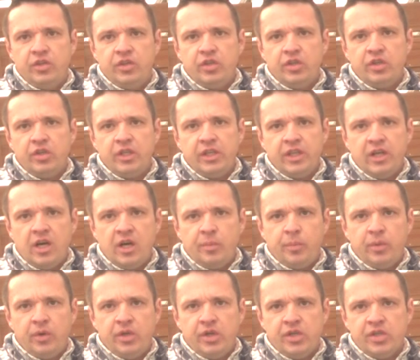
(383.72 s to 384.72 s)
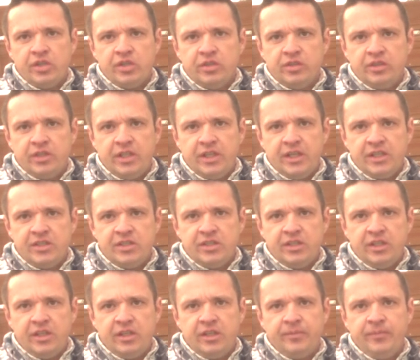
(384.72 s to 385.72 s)
During operational
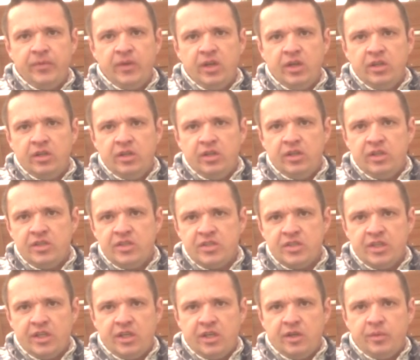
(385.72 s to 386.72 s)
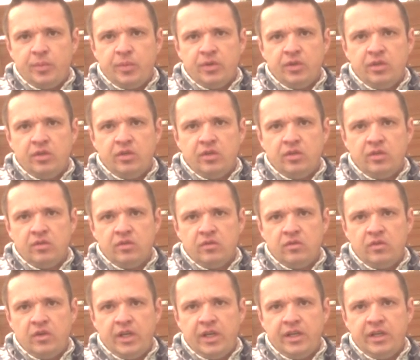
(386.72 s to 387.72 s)
testing, this setup uh,
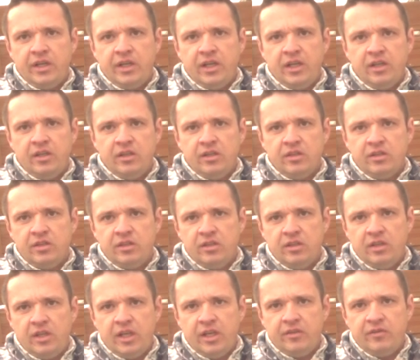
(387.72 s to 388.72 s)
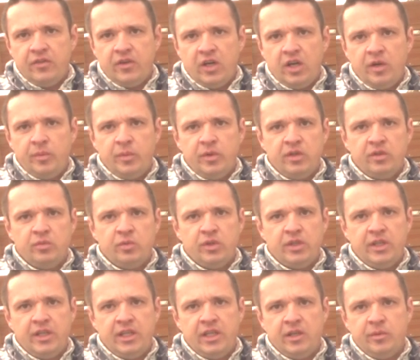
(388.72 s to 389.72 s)
ran in an environment
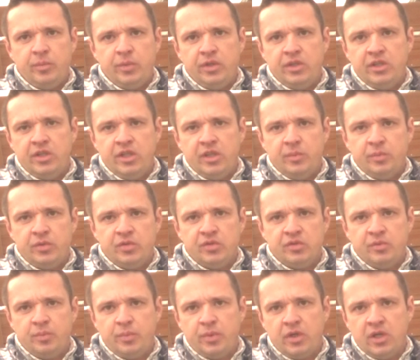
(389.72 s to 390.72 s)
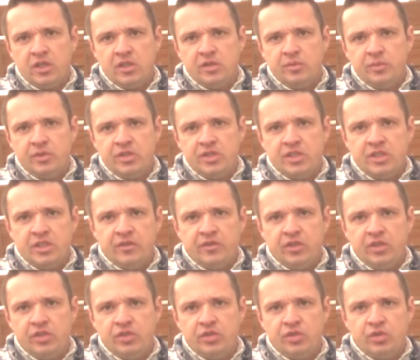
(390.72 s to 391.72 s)
with an ambient temperature approximately
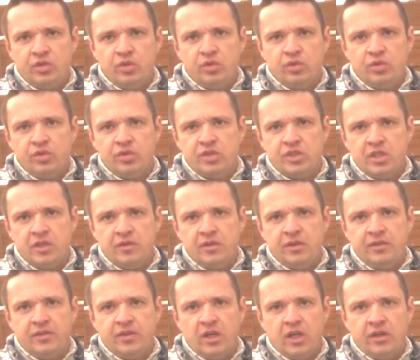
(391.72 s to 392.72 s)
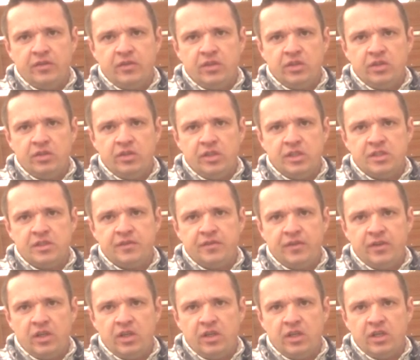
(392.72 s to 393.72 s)
72 to 75 degrees
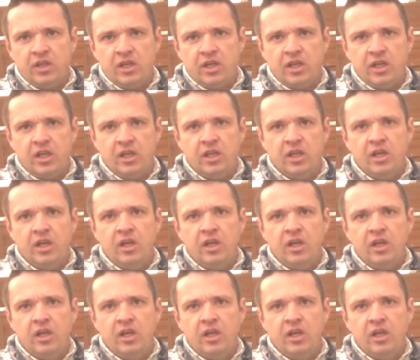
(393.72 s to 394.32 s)
Fahrenheit.